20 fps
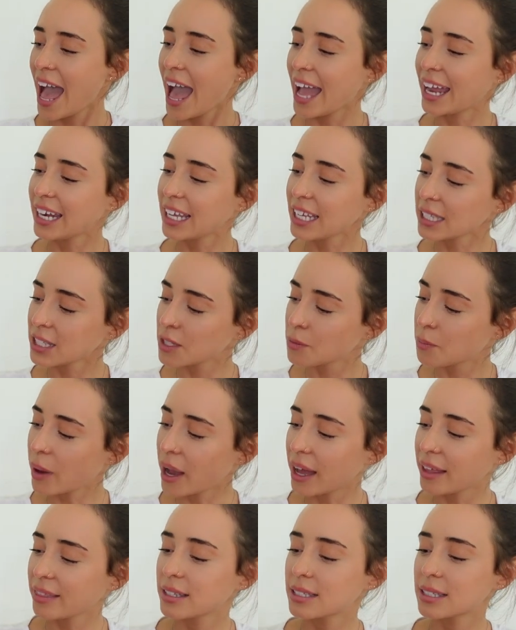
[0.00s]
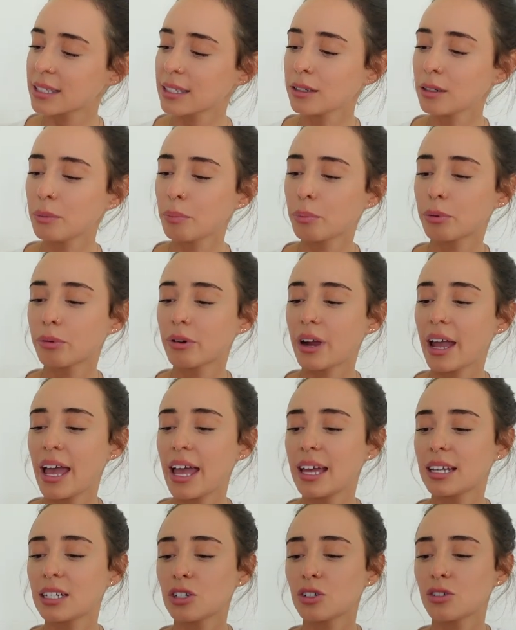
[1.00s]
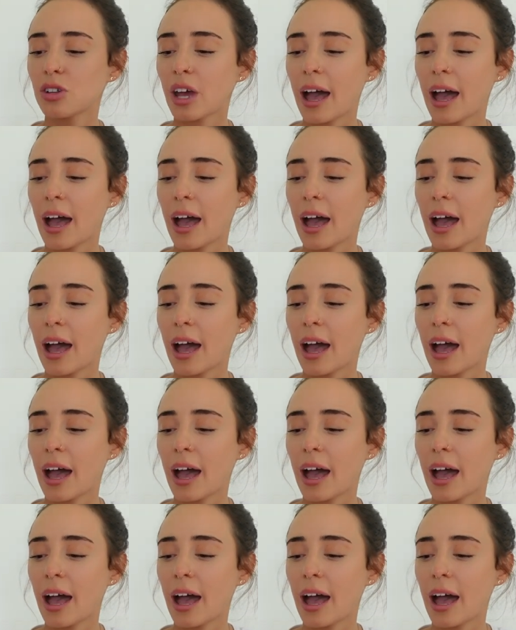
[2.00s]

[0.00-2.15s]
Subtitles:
and it's by this little brand.